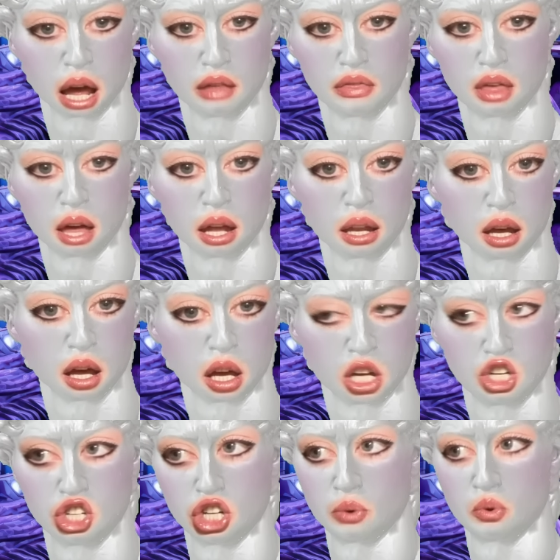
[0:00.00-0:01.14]
and then
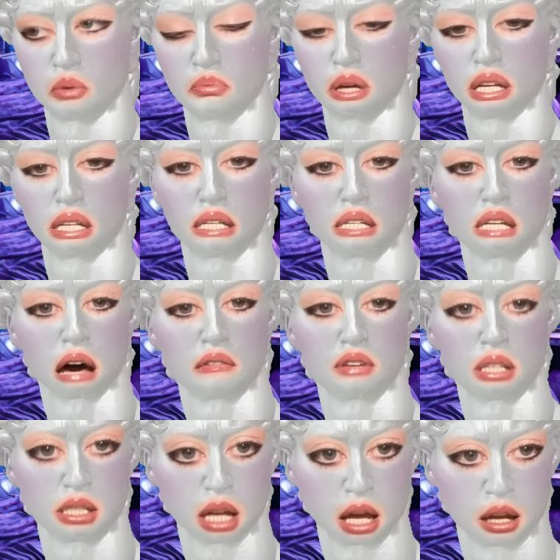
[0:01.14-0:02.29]
she would be
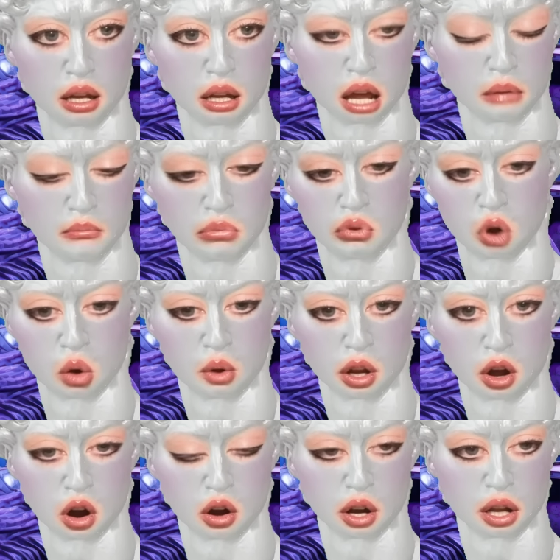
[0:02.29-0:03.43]
devastated and
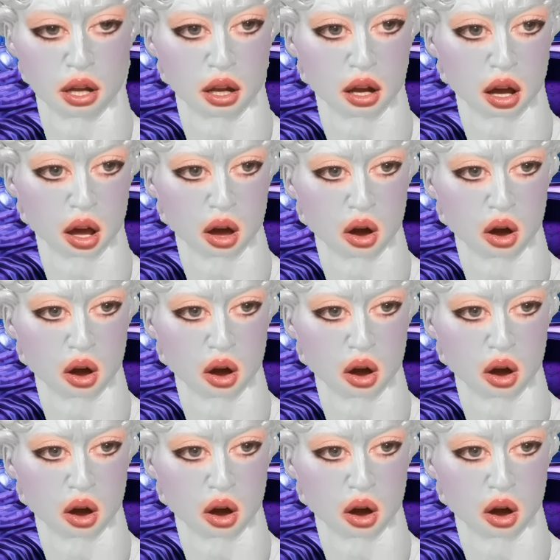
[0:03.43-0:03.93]
brokenhearted,